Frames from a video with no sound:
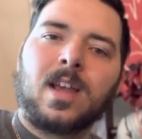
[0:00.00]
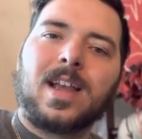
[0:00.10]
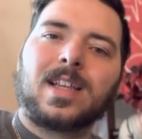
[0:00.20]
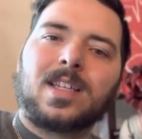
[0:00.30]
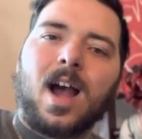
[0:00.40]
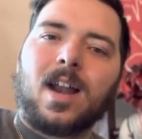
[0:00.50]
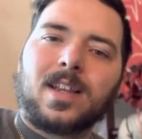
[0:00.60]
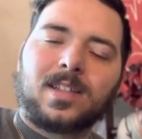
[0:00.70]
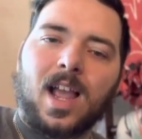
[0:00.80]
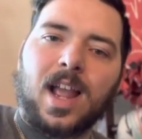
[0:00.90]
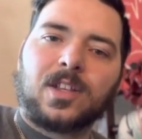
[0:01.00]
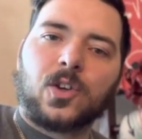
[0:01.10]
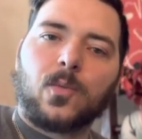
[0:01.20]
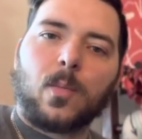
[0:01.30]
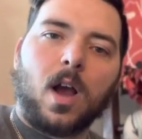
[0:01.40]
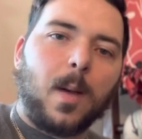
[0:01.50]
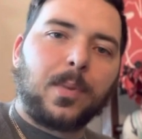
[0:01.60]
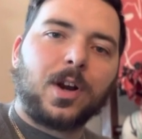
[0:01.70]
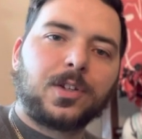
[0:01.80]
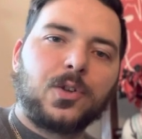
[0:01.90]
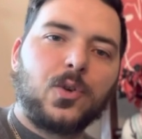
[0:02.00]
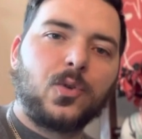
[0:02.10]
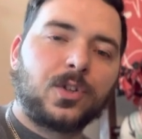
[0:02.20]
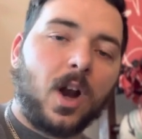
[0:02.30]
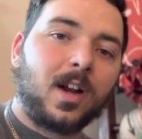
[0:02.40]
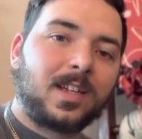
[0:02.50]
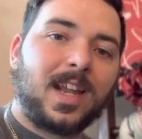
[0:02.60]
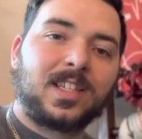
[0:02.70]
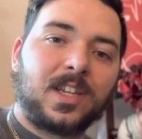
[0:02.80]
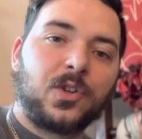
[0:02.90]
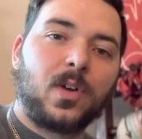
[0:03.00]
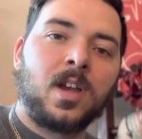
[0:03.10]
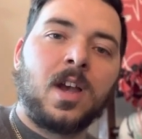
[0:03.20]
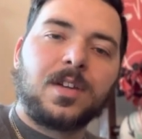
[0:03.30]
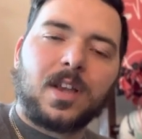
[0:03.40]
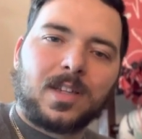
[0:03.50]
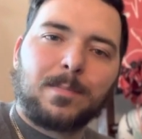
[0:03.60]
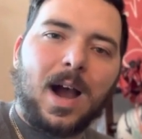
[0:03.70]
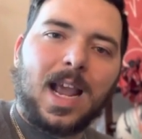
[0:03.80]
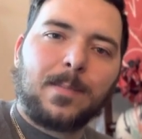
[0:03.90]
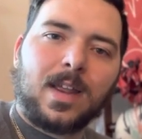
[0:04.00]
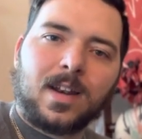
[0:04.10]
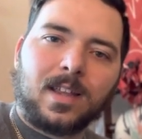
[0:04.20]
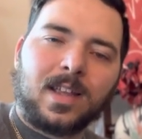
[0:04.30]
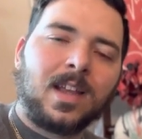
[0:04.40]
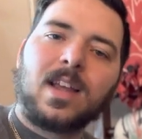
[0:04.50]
is not designed so a person who starts and gets into it doesn't buy immediately.